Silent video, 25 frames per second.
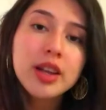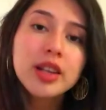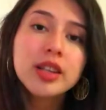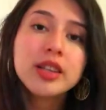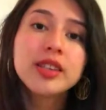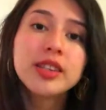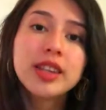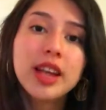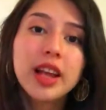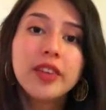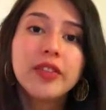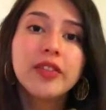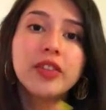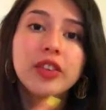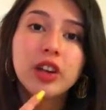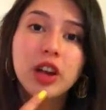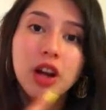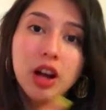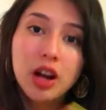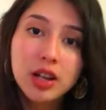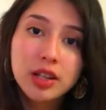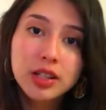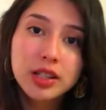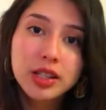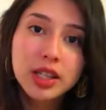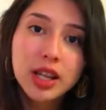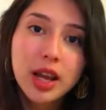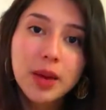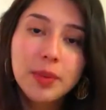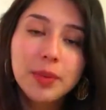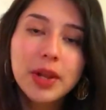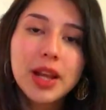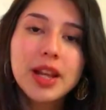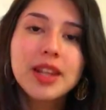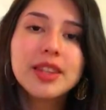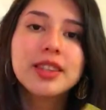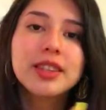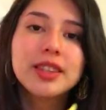
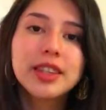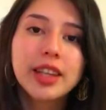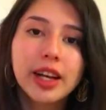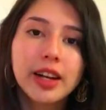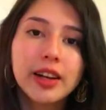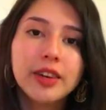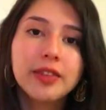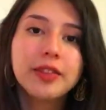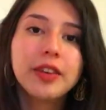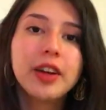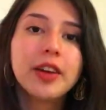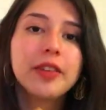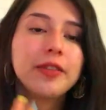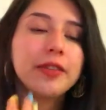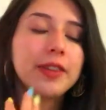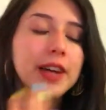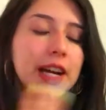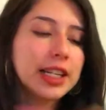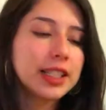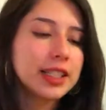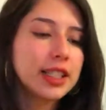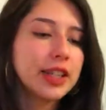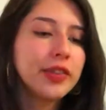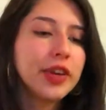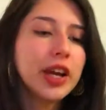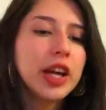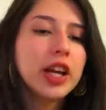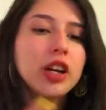self-concept and self-affective